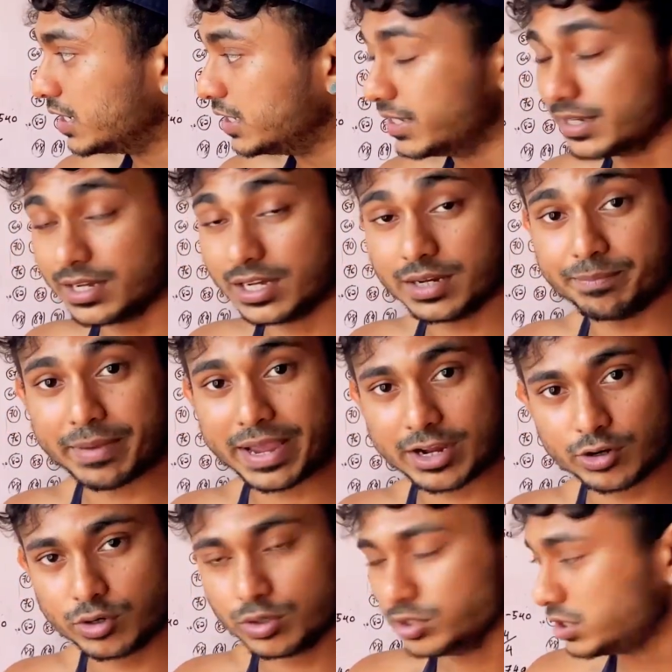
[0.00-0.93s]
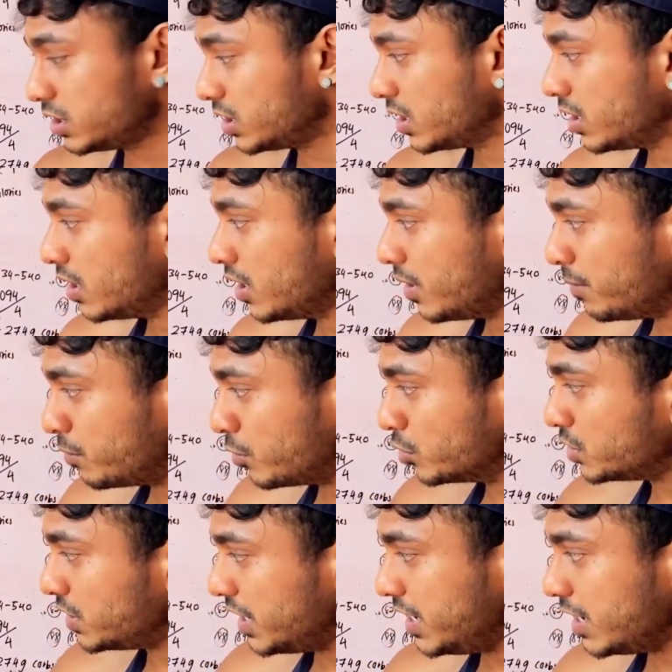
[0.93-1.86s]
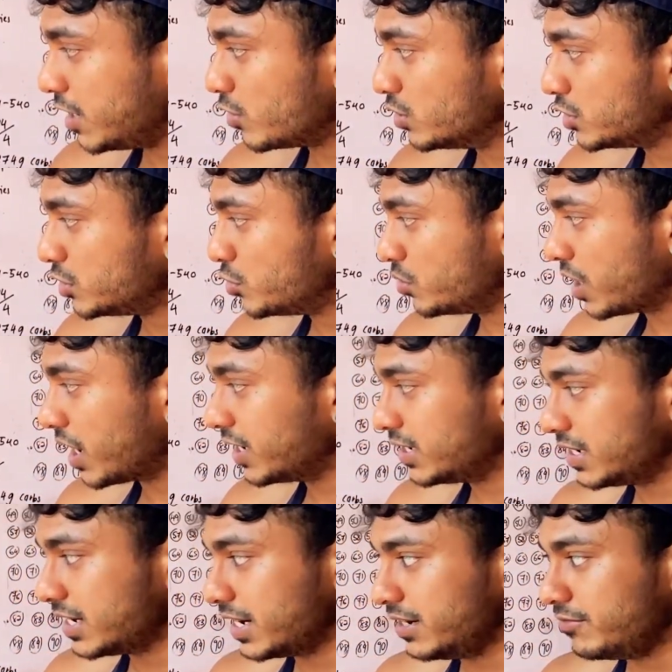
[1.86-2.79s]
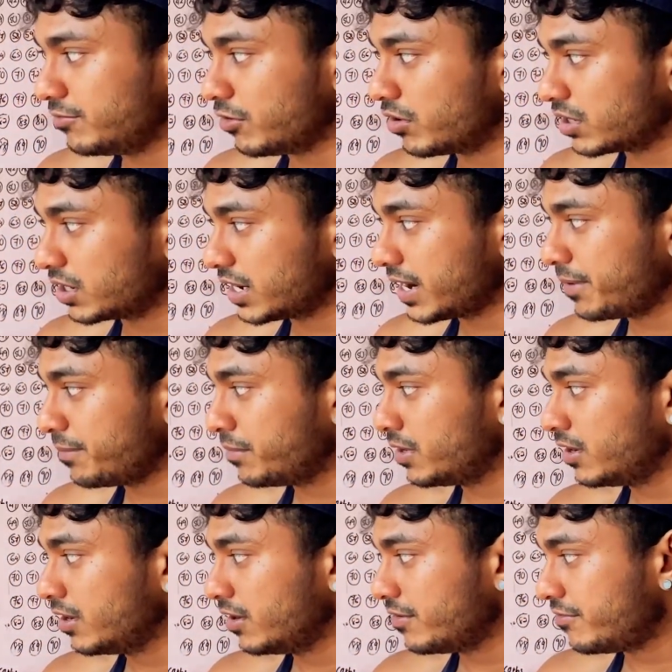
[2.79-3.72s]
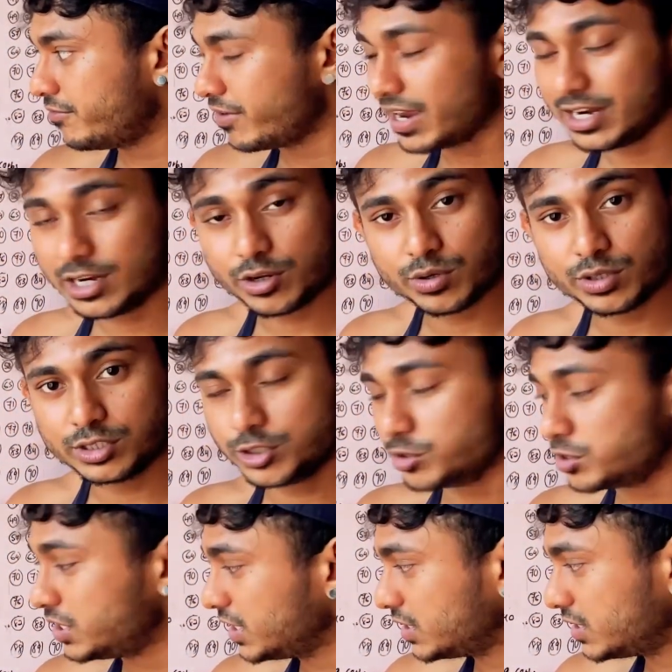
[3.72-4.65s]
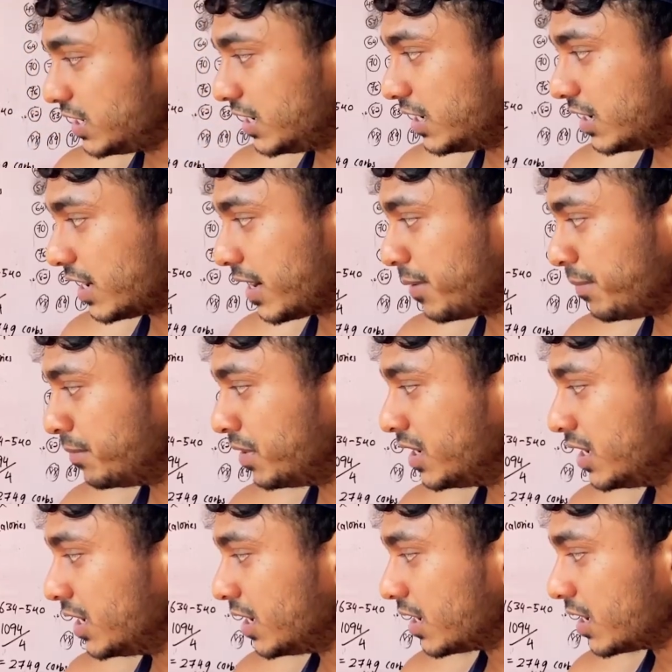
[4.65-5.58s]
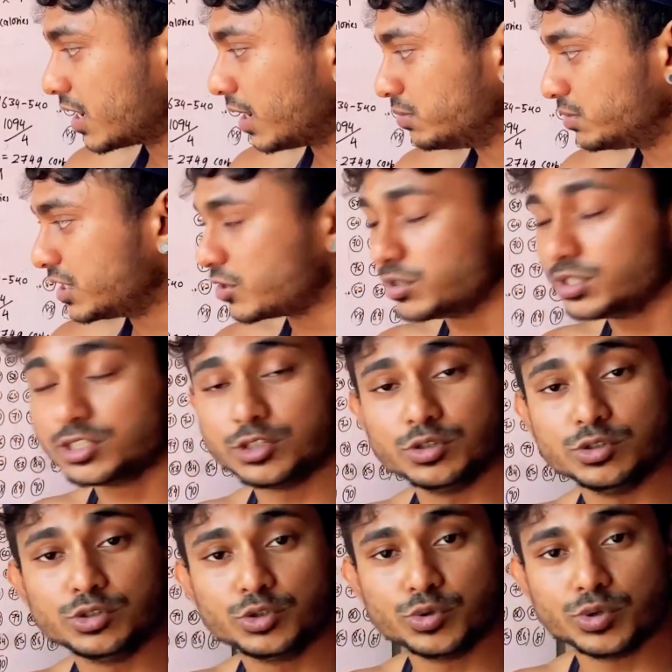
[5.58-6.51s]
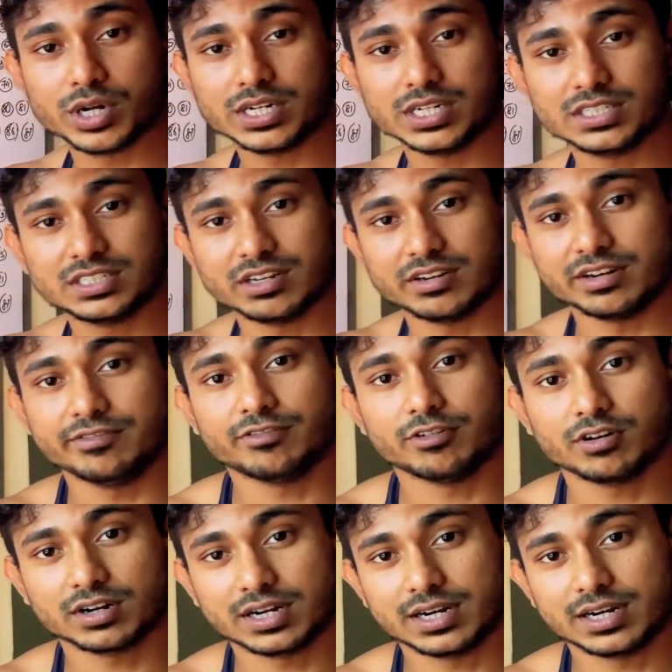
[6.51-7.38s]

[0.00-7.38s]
the macros. Protein equals to 194 grams, fat equals to 60 grams, carbs equals to 274